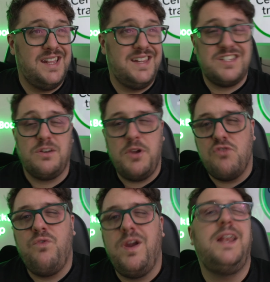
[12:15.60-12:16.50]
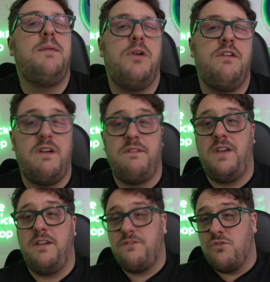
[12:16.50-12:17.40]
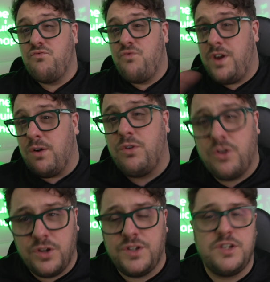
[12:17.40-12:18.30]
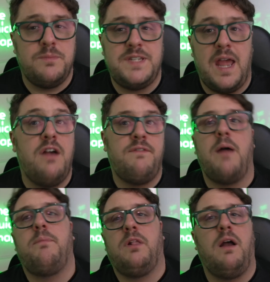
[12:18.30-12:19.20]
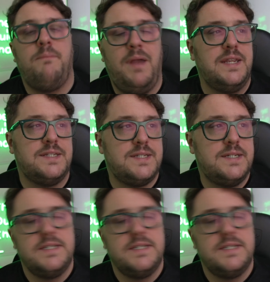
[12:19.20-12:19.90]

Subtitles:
This could be a really perfect fit for a real good subset of our client base.